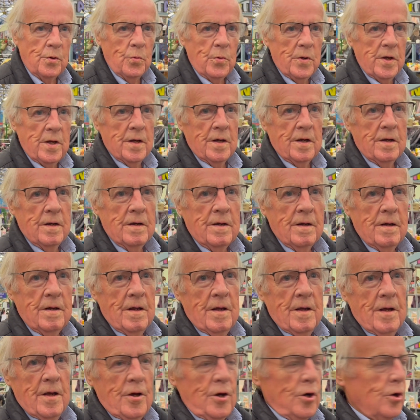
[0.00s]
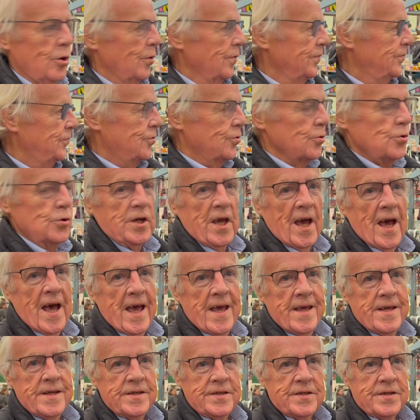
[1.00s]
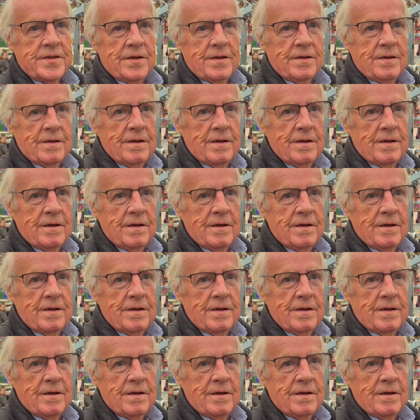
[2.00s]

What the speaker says: aware of 2 guys